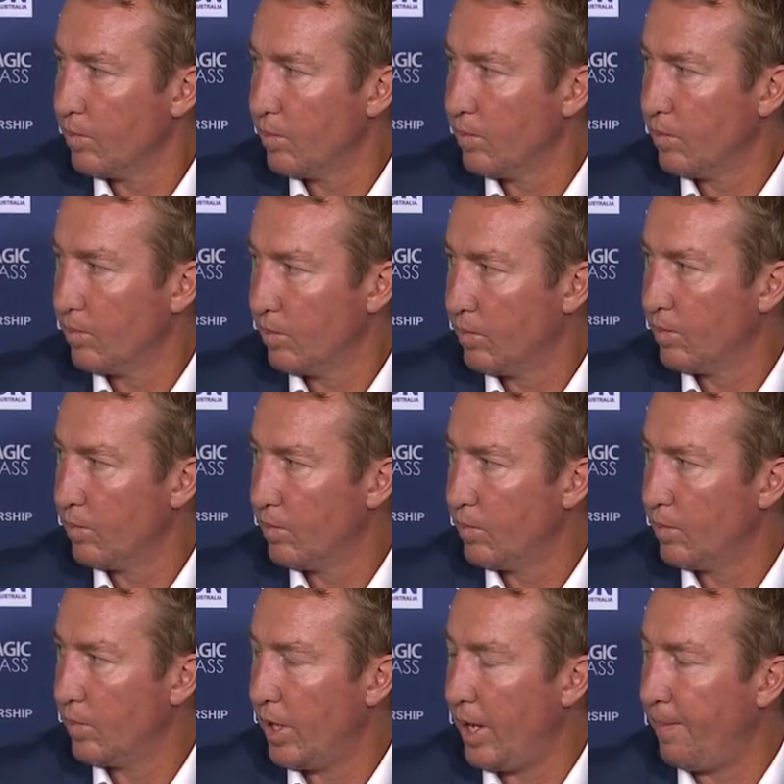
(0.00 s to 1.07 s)
2020.
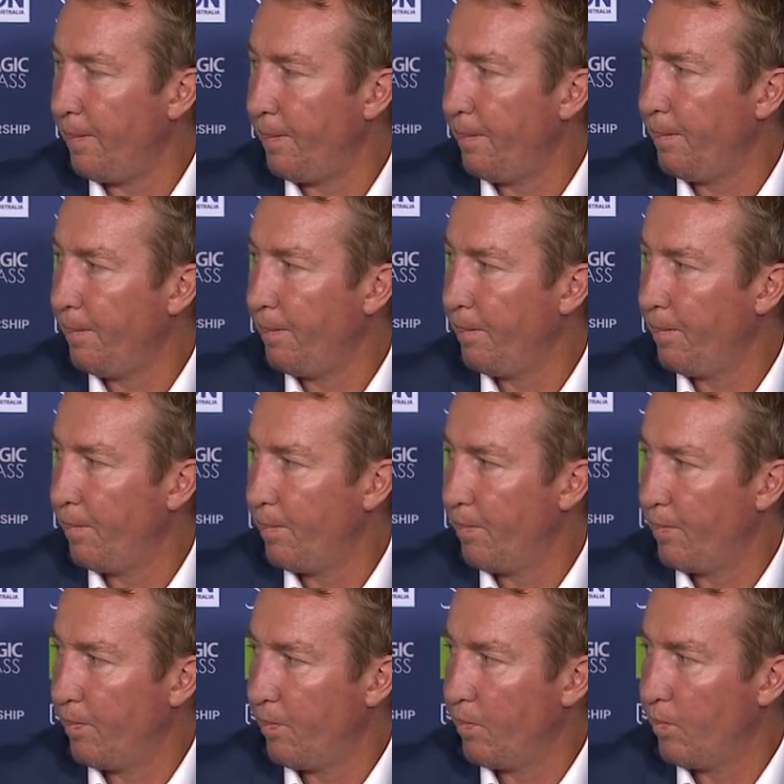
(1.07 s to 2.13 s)
Yep.
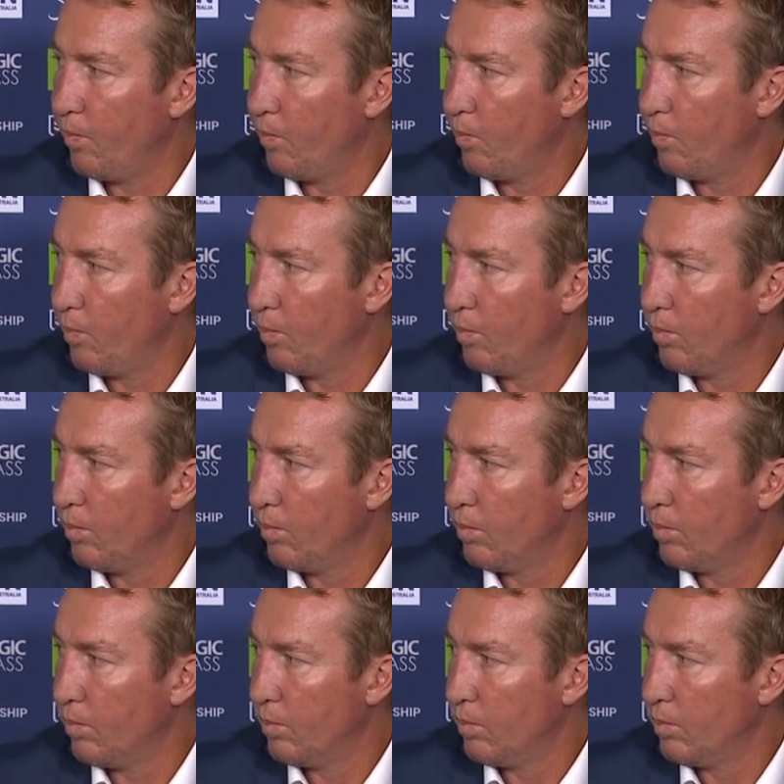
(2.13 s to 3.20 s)
How do you manage that now moving
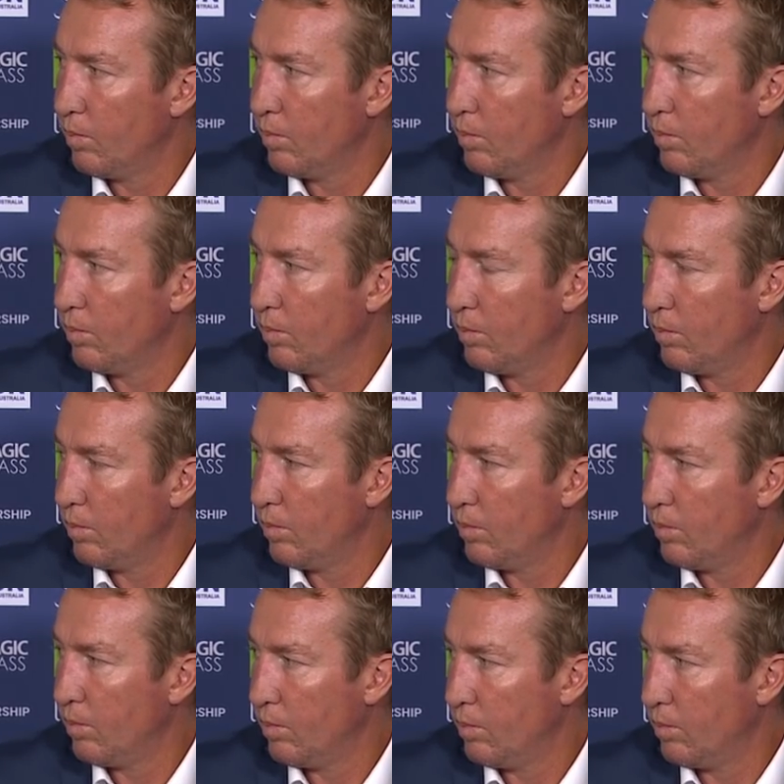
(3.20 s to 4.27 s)
forward? Because
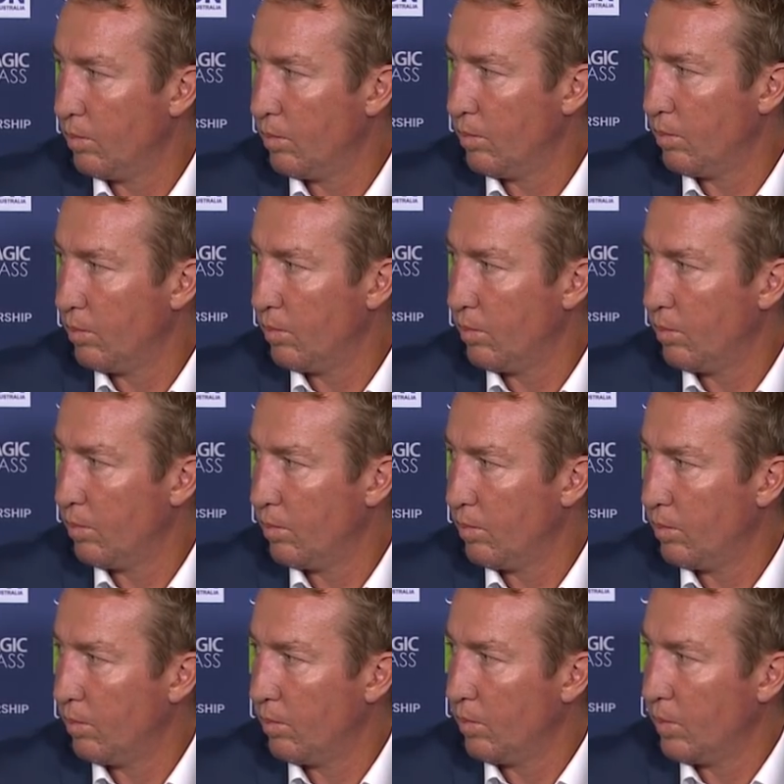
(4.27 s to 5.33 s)
performances like that
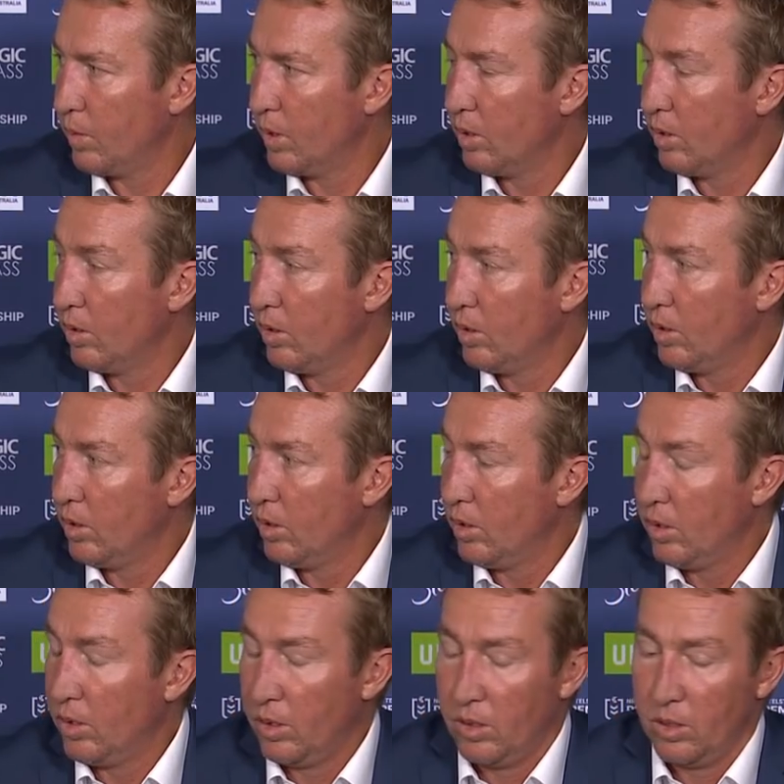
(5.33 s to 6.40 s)
is only going to sort
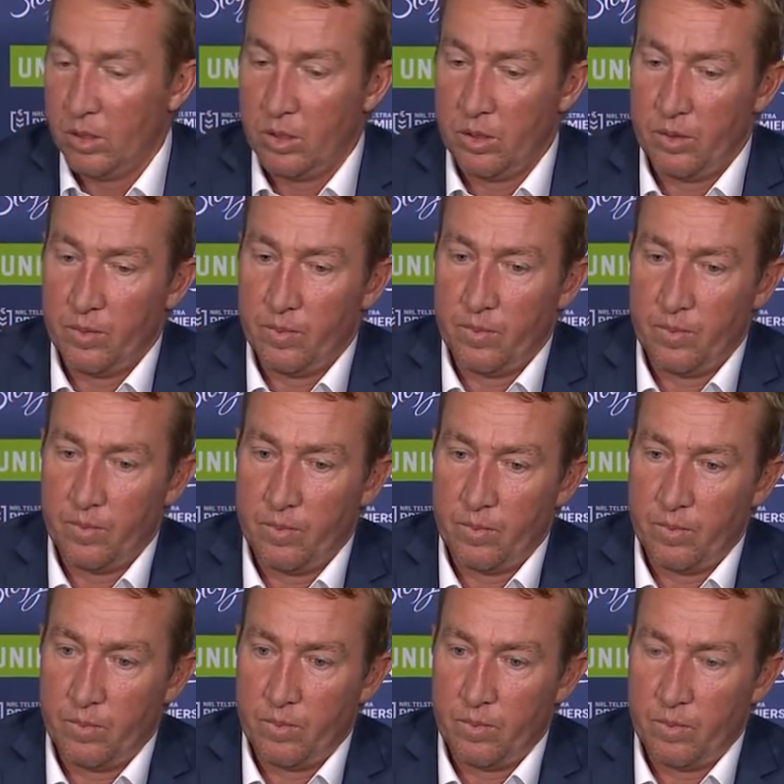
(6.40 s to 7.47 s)
of spark
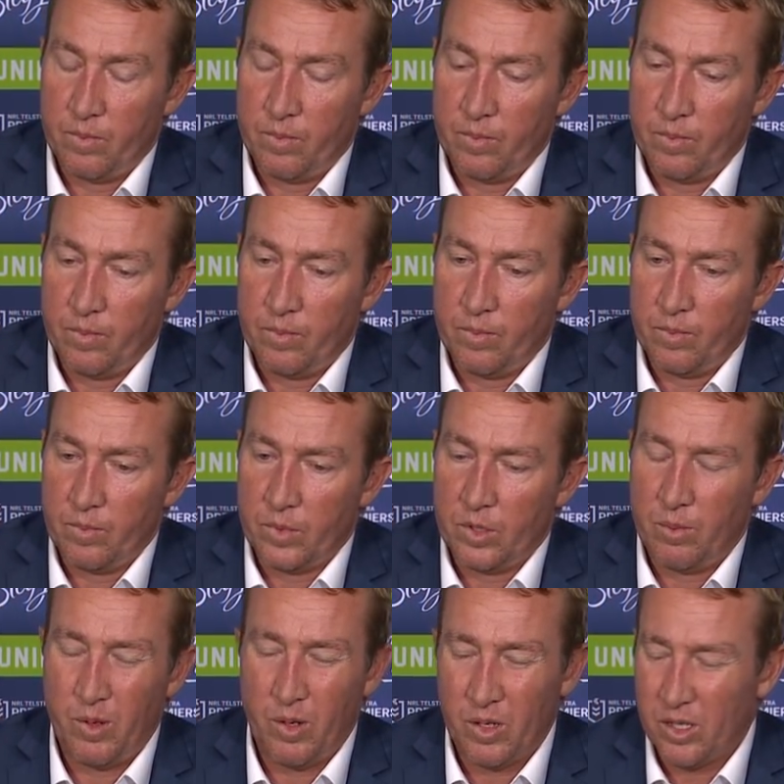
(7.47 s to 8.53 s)
more interest.
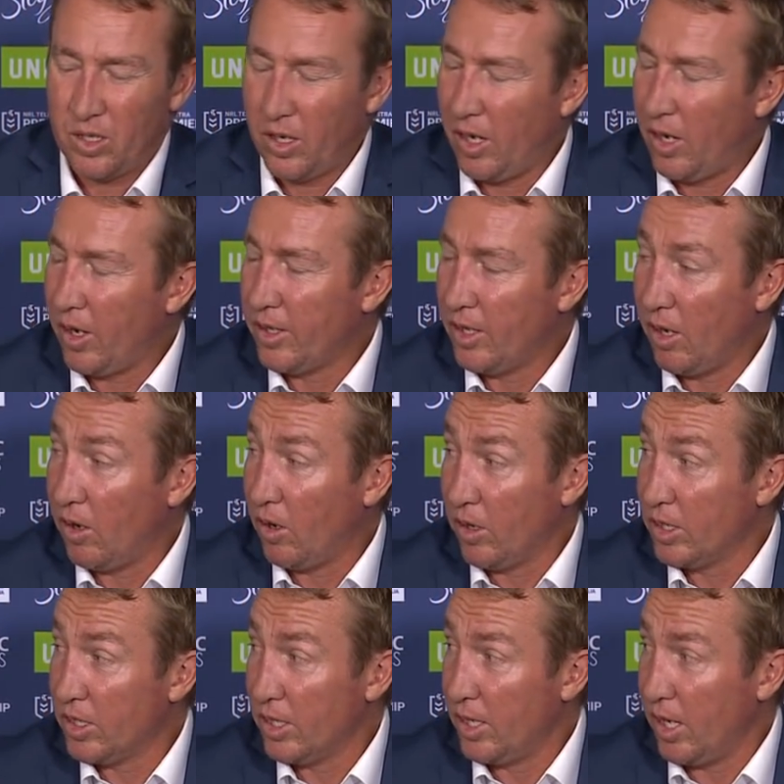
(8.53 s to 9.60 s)
To be honest, I, I
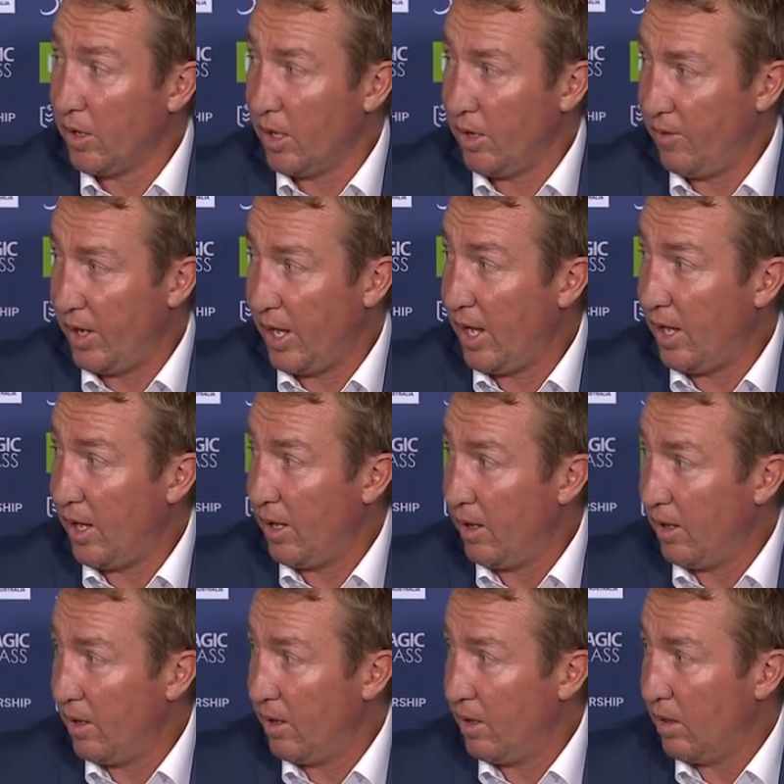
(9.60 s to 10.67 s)
honestly don't give it air.
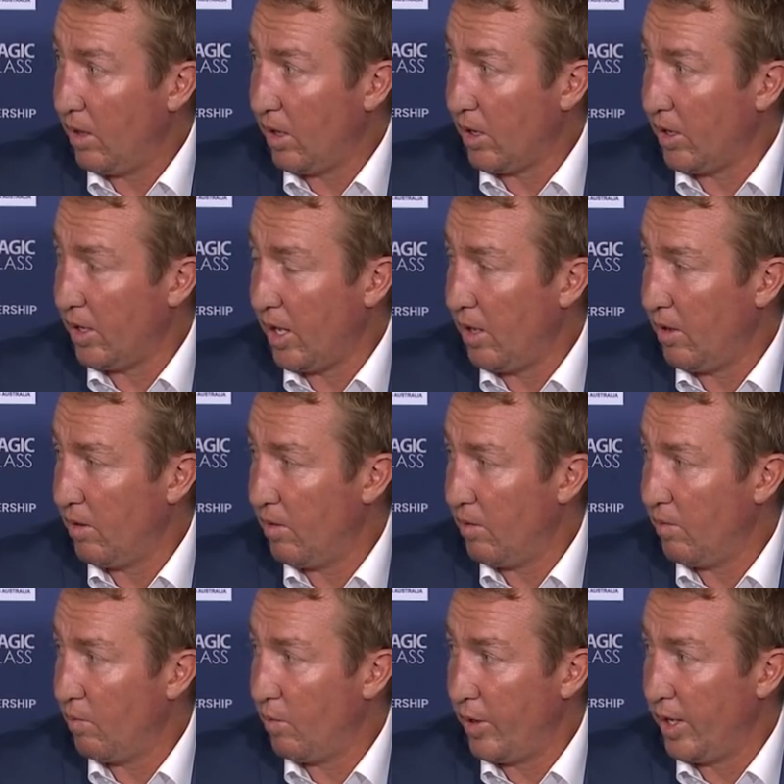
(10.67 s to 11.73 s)
Like I
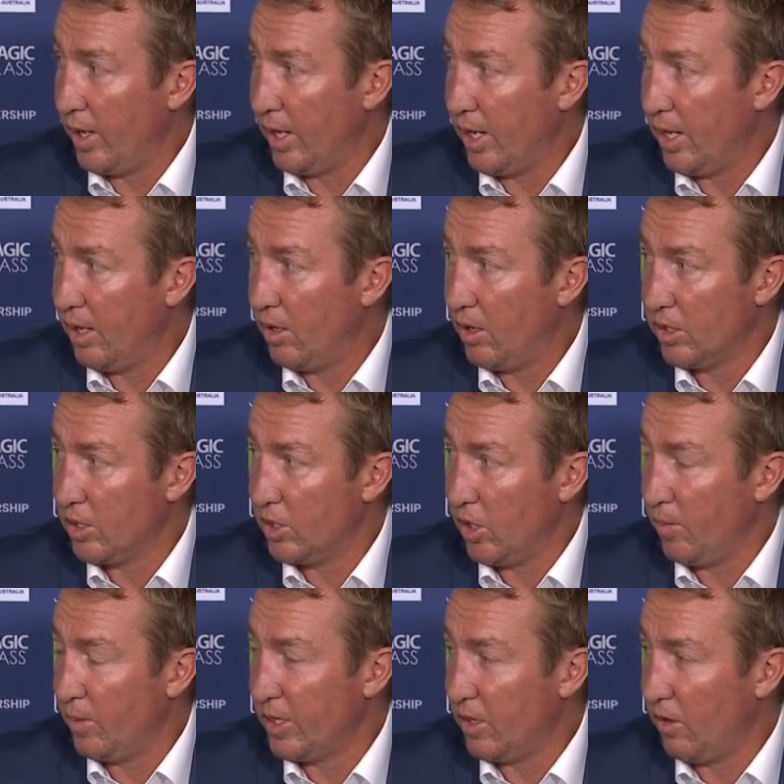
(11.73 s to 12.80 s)
don't really
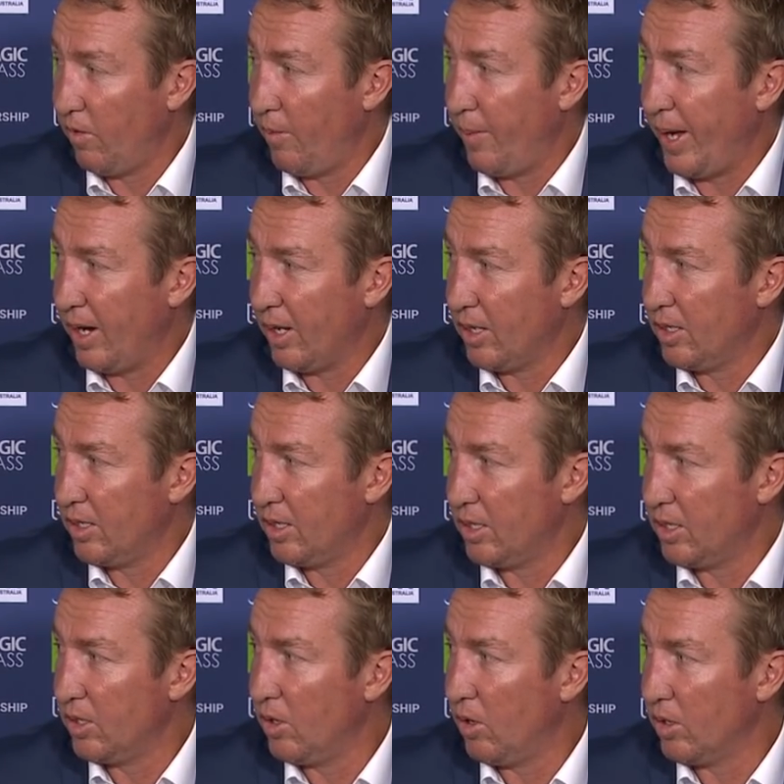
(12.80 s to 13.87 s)
concern myself about it because
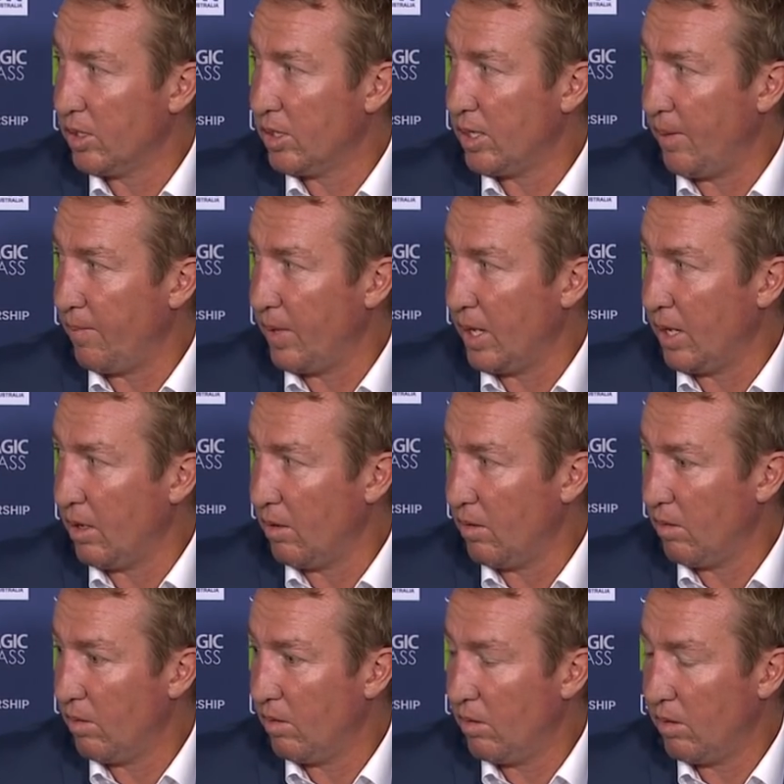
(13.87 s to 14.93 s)
it's not something
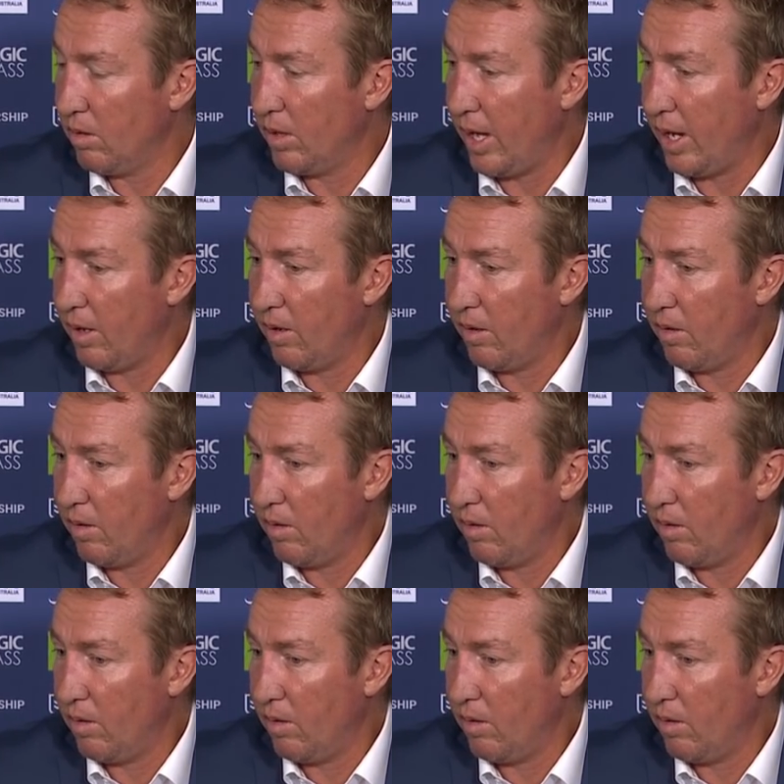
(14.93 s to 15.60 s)
that